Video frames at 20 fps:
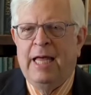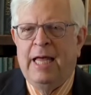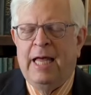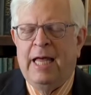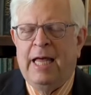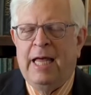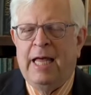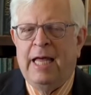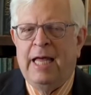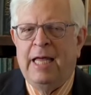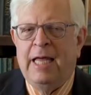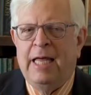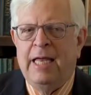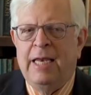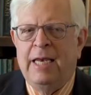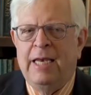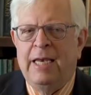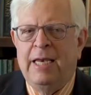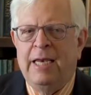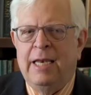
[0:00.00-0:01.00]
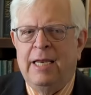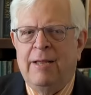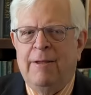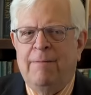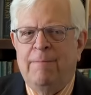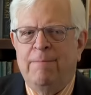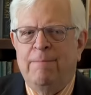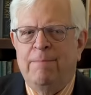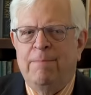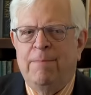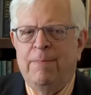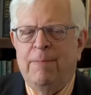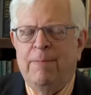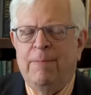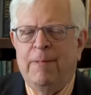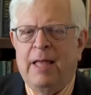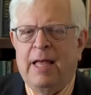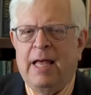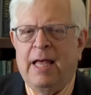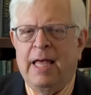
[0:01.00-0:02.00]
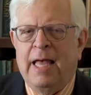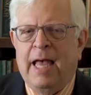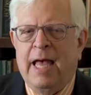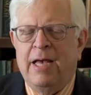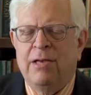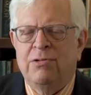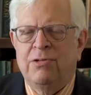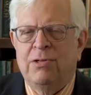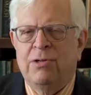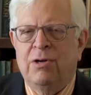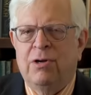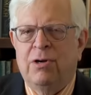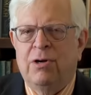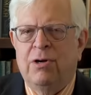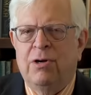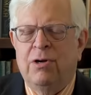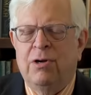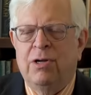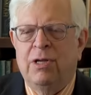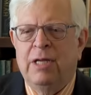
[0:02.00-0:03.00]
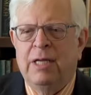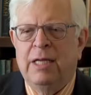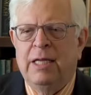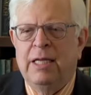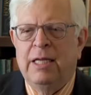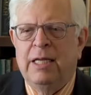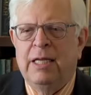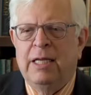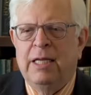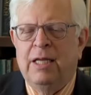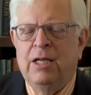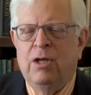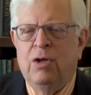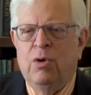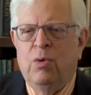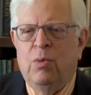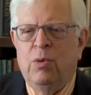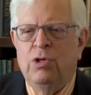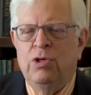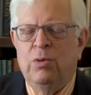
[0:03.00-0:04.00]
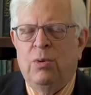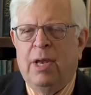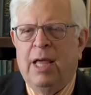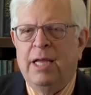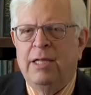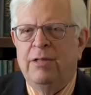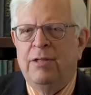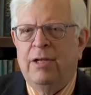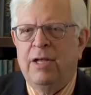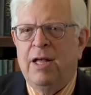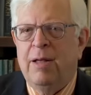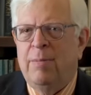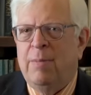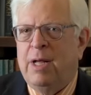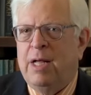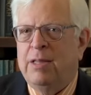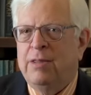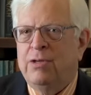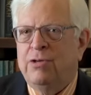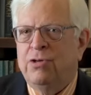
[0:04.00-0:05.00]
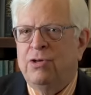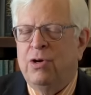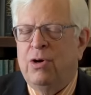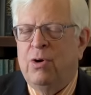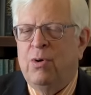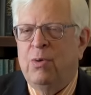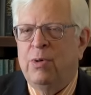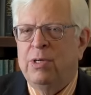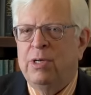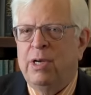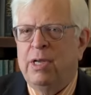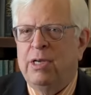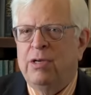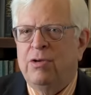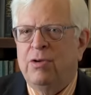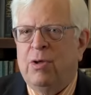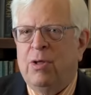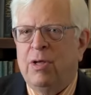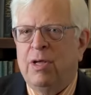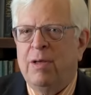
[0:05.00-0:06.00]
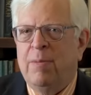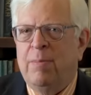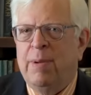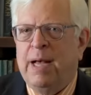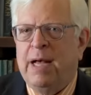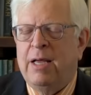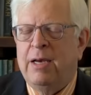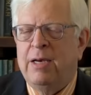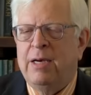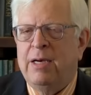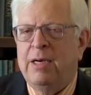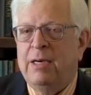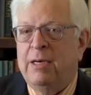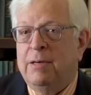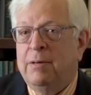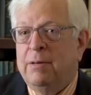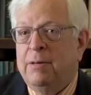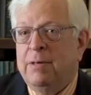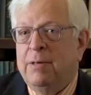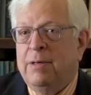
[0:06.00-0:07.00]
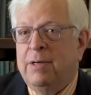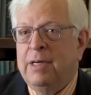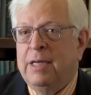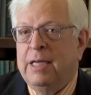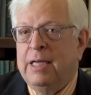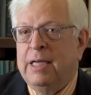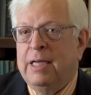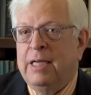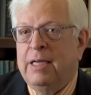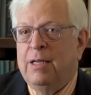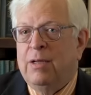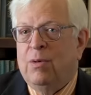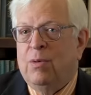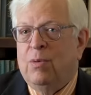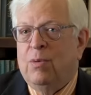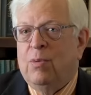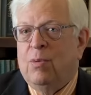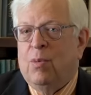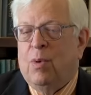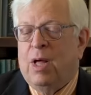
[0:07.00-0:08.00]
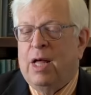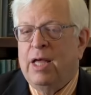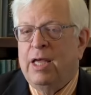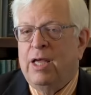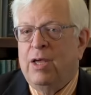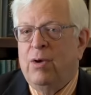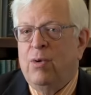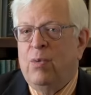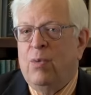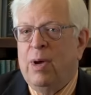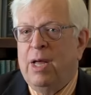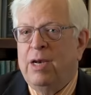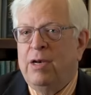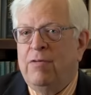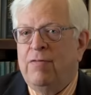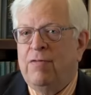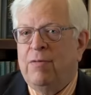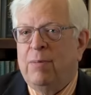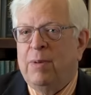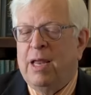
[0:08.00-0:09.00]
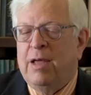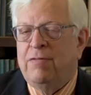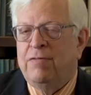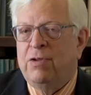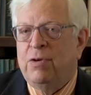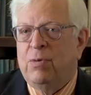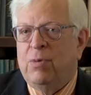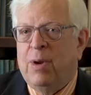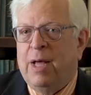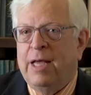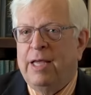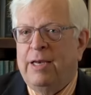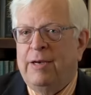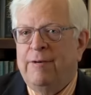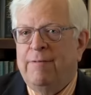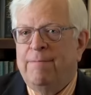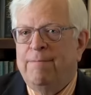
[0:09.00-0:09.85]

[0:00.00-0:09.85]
and I asked her, Would you like to come on the show and, and talk about why you went from left to right?